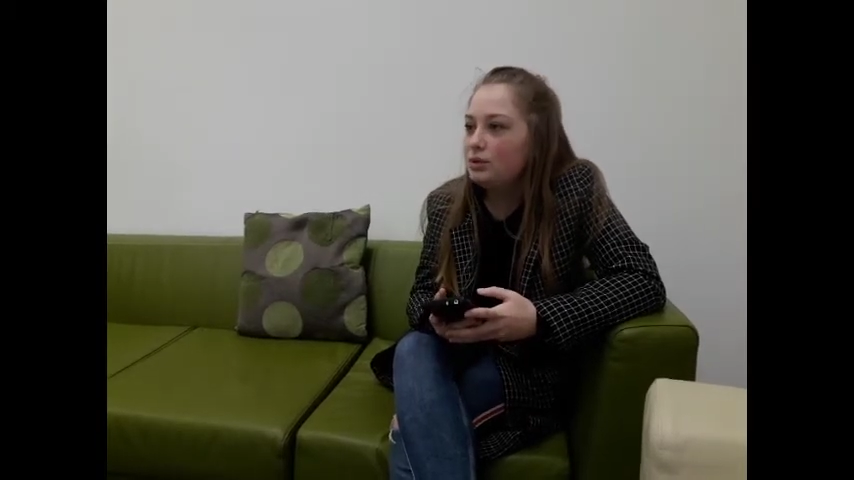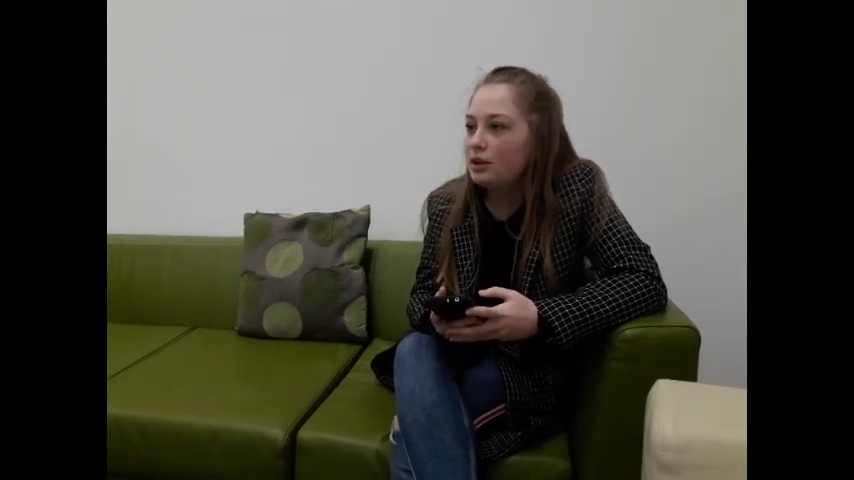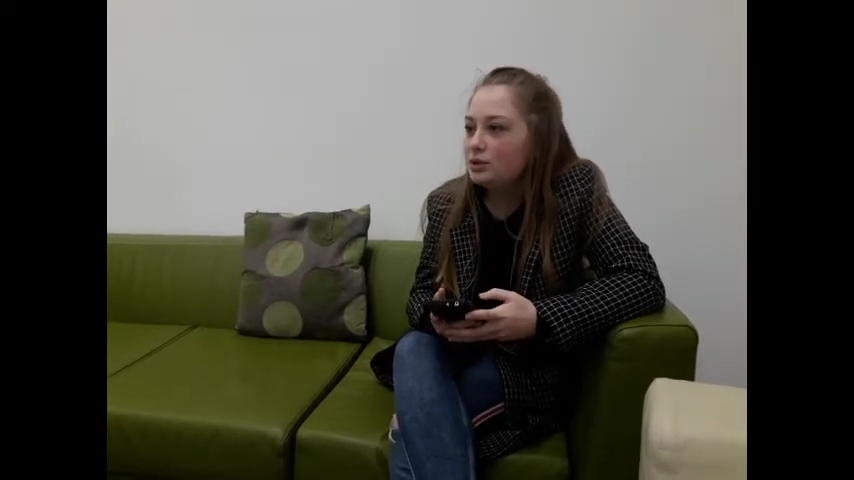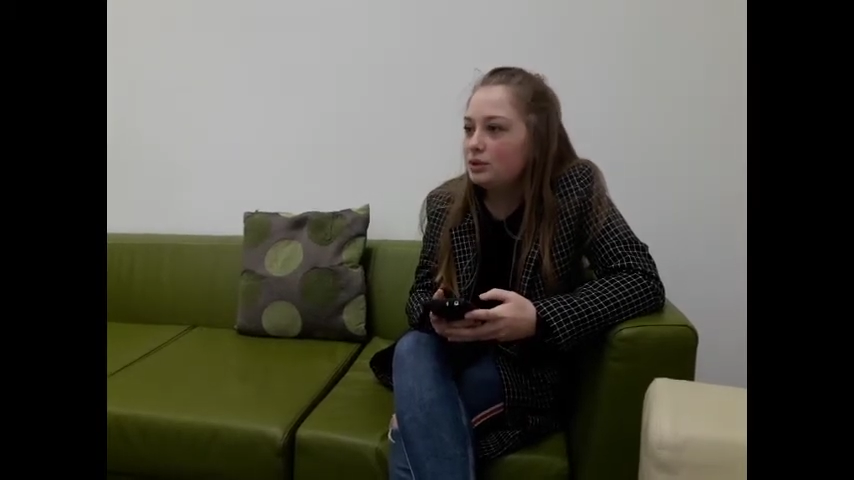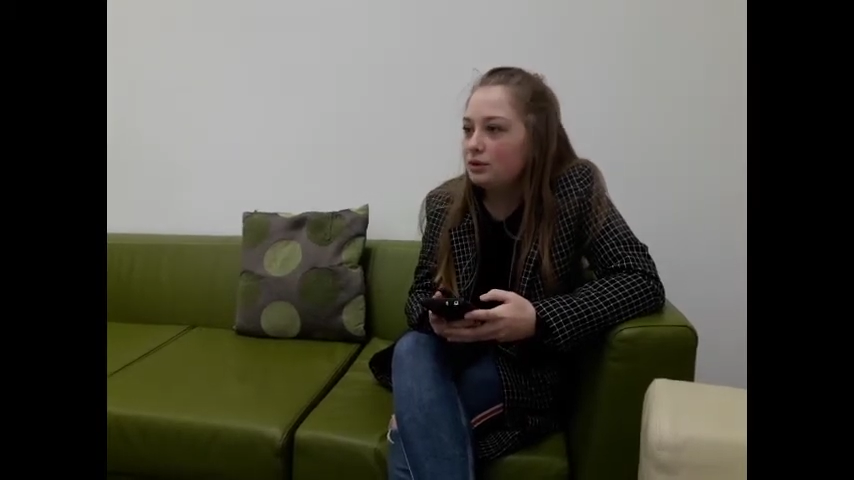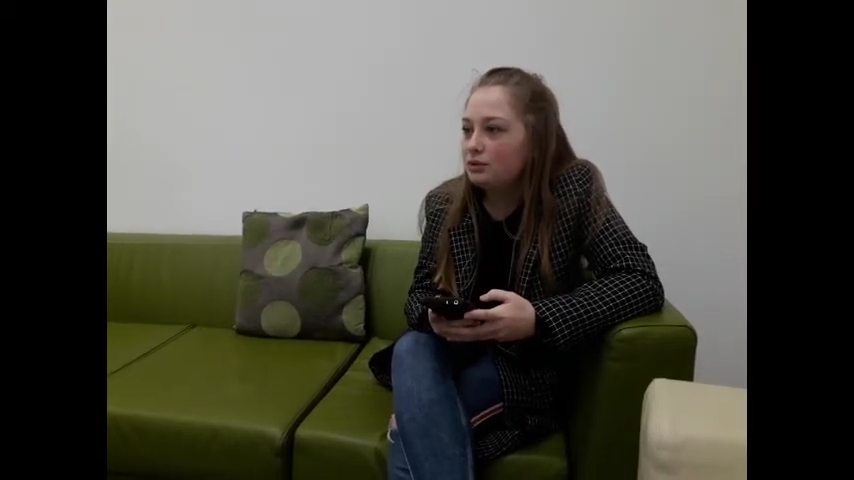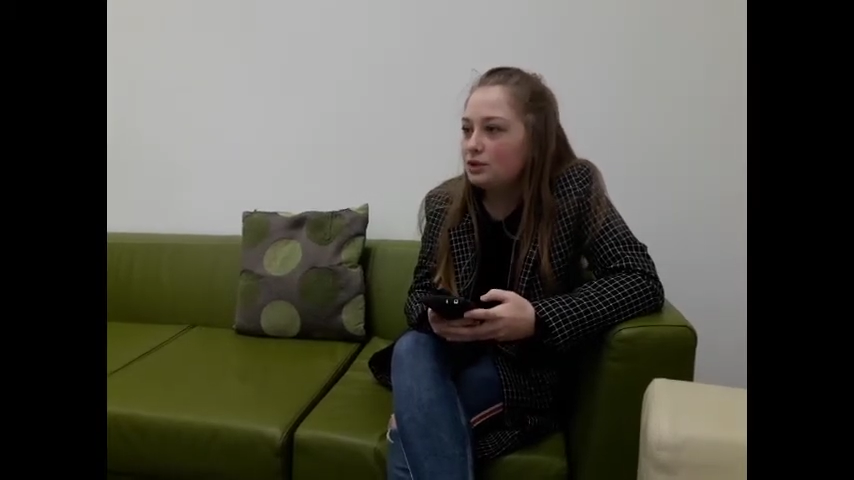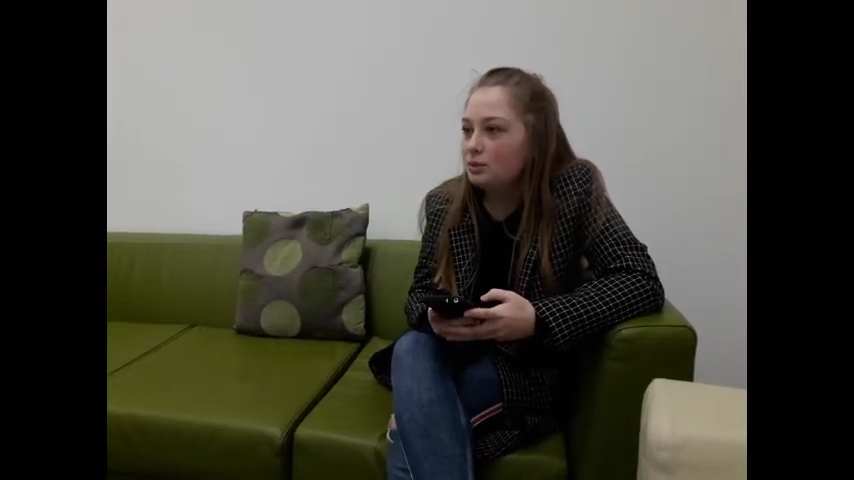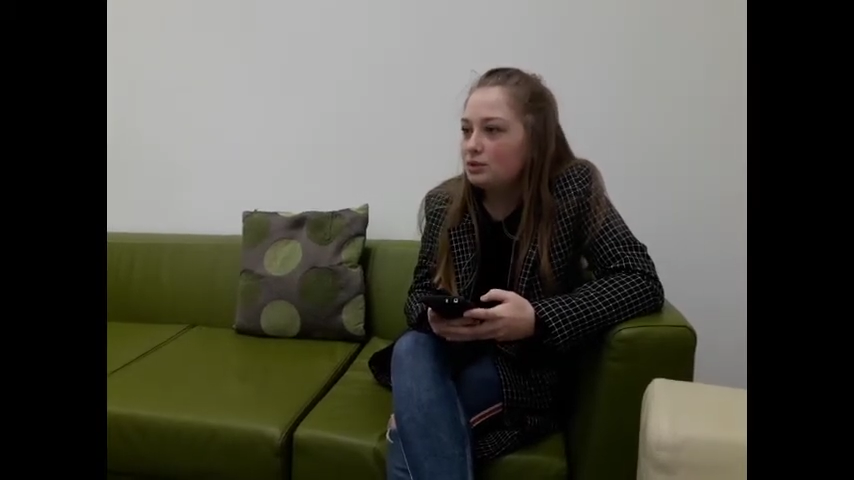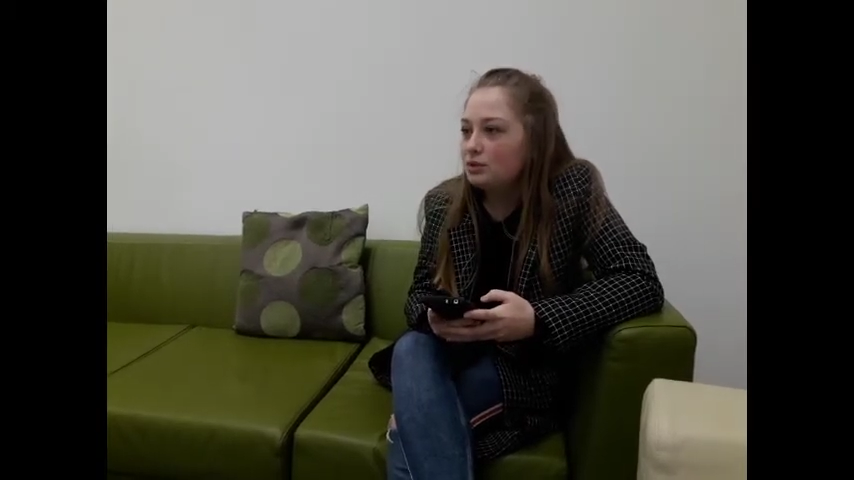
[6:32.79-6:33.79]
this coffee
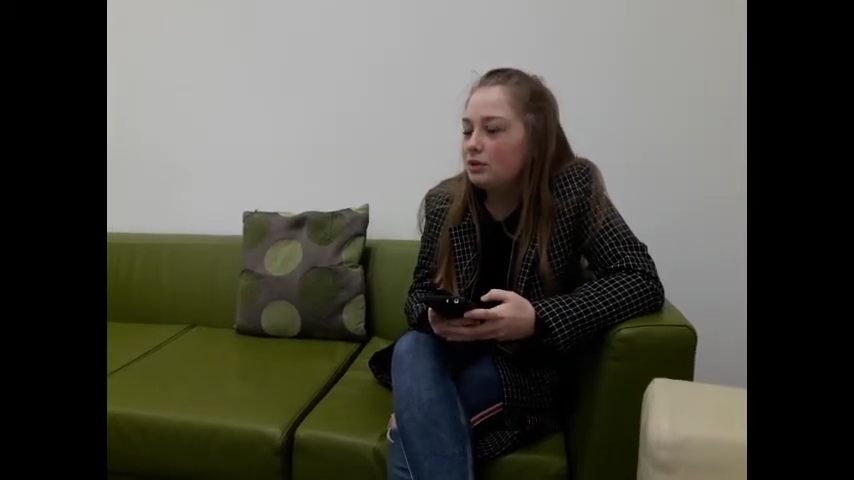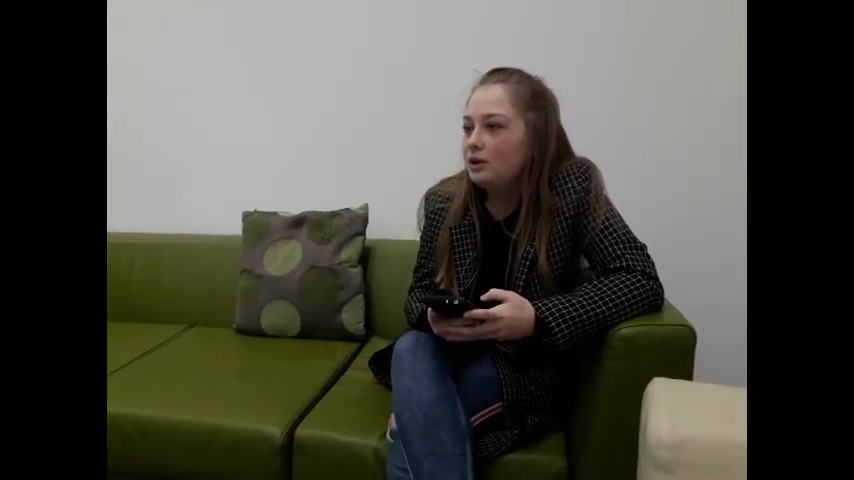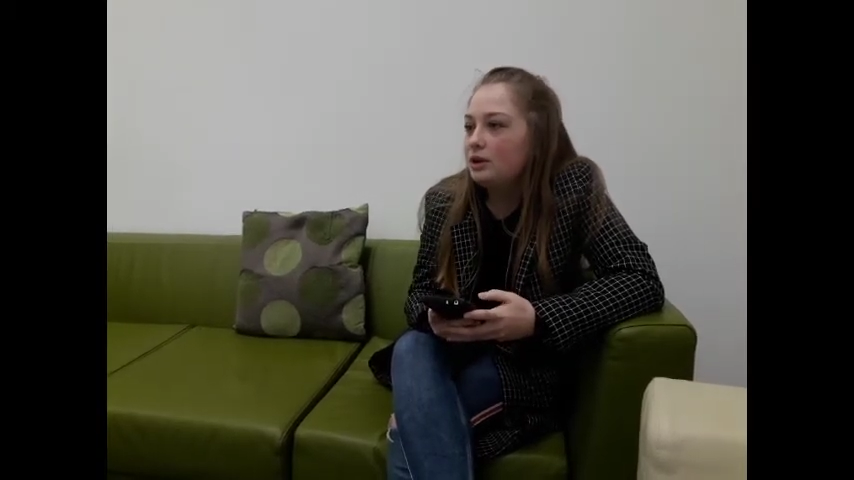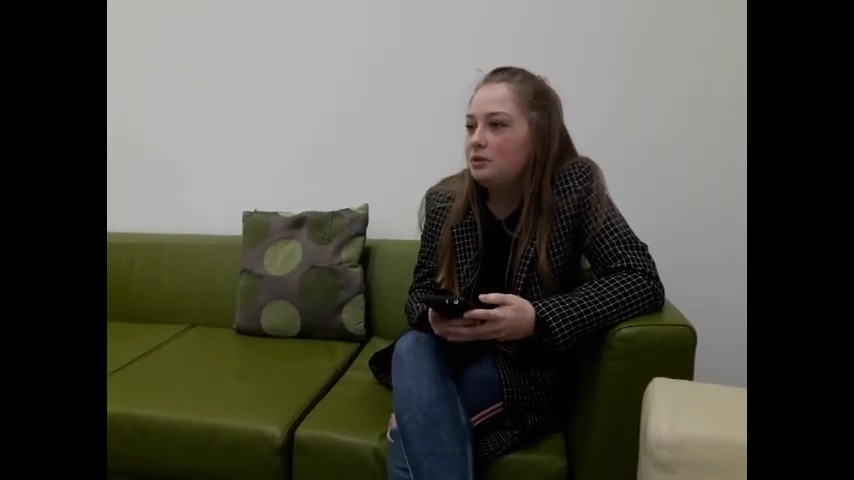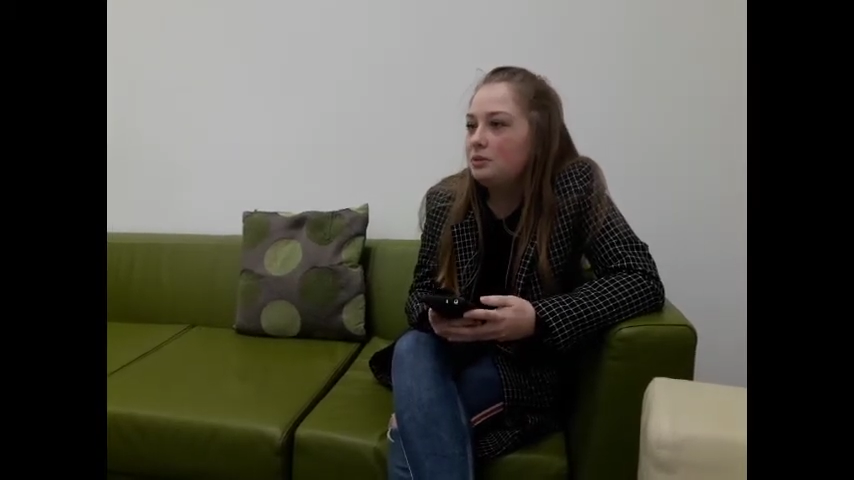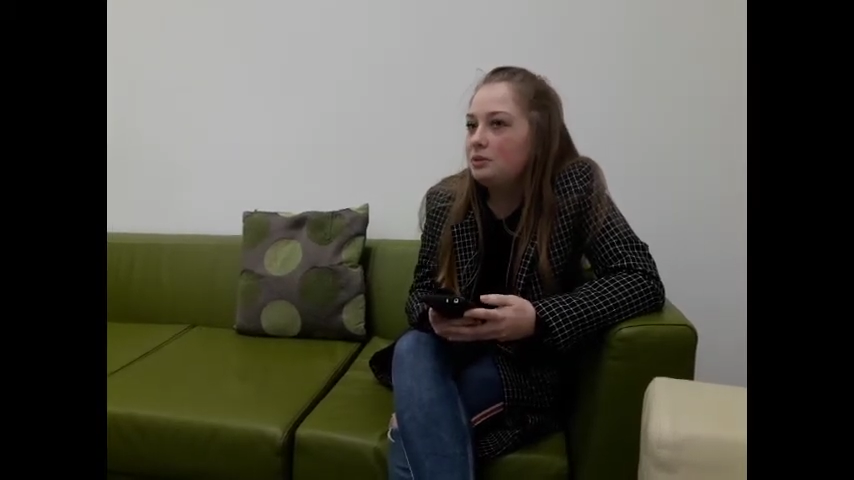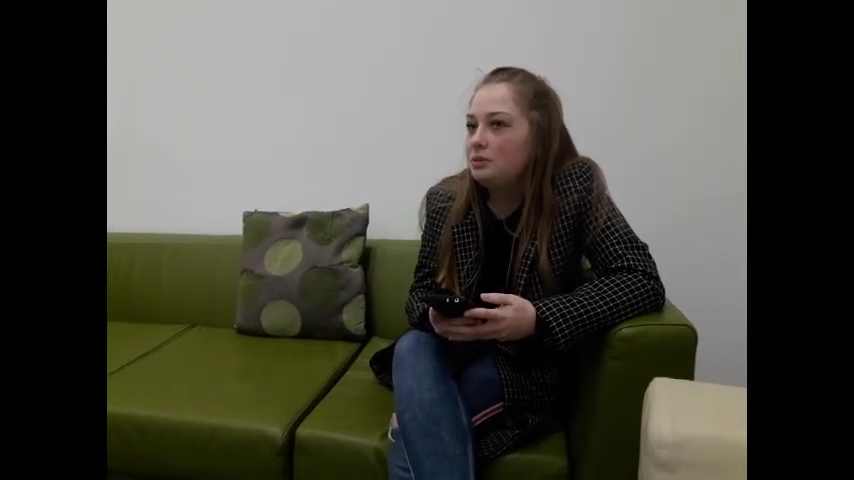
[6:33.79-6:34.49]
shop, so I don't know,